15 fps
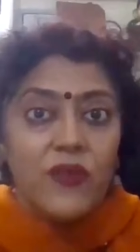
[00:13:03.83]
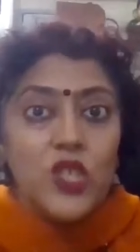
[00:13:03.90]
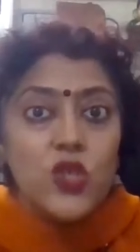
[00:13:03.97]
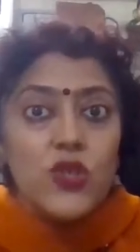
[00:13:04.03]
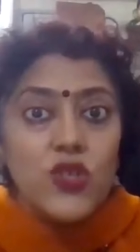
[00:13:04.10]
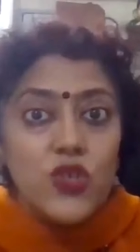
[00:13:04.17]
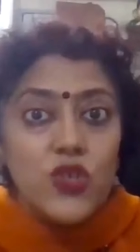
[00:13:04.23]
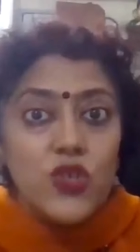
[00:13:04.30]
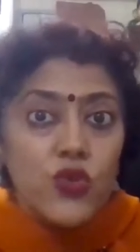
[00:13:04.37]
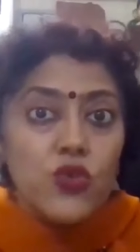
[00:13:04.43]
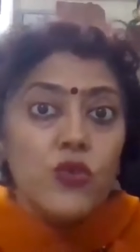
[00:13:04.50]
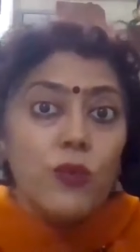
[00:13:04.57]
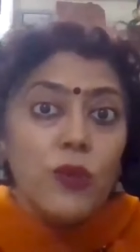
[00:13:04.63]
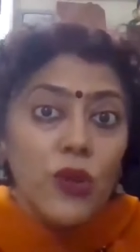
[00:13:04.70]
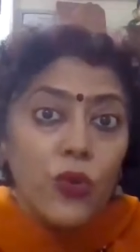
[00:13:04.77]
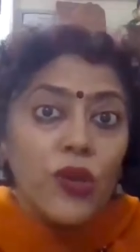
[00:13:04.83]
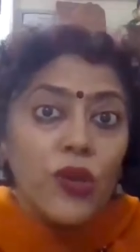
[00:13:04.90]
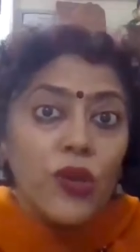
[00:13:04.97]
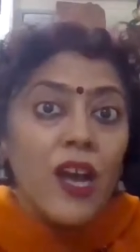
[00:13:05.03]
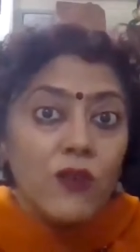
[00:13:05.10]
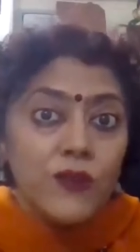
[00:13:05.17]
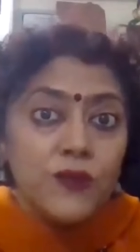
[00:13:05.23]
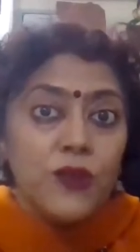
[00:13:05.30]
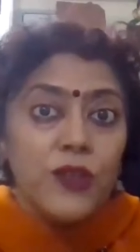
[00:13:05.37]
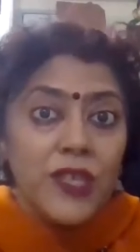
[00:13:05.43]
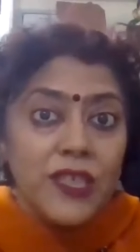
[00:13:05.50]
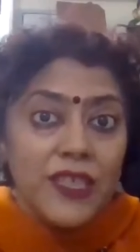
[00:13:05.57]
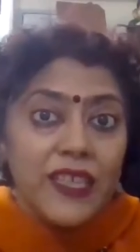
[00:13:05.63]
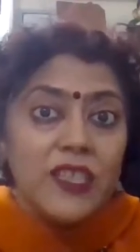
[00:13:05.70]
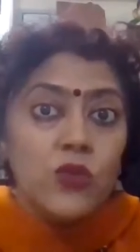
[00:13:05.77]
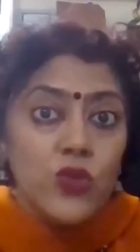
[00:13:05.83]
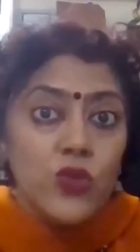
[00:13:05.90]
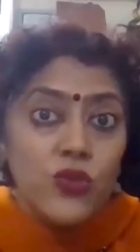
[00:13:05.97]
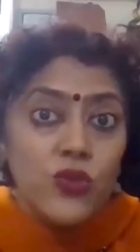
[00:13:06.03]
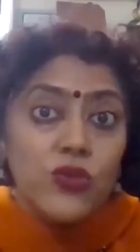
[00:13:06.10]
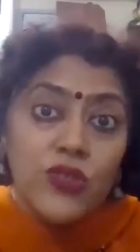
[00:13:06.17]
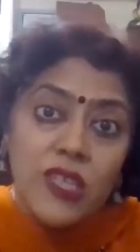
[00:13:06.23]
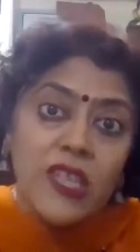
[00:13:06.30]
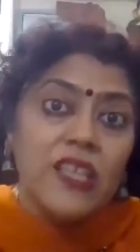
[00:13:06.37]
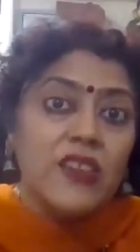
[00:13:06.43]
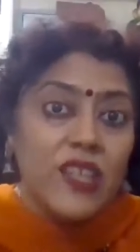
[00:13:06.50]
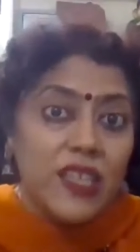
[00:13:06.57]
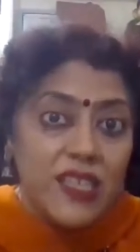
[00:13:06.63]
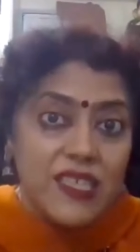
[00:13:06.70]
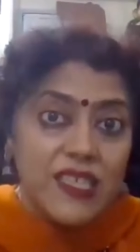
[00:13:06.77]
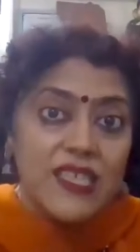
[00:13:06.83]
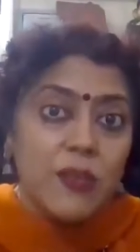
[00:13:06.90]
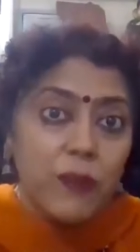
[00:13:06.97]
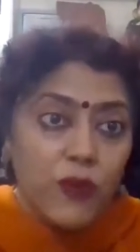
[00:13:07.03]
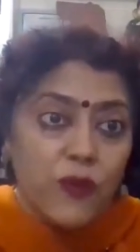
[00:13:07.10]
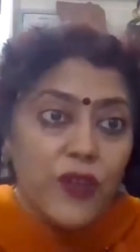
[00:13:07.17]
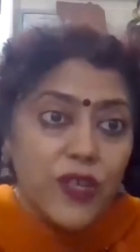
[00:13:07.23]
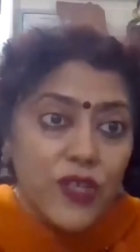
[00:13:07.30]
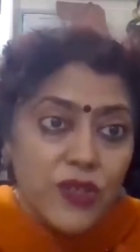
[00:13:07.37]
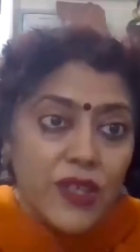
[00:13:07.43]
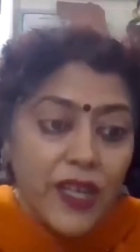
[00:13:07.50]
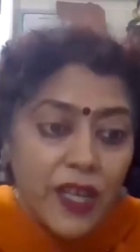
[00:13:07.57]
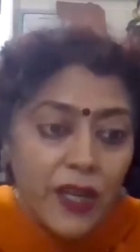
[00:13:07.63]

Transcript: which you should be looking out for, and then you should really, really seek professional.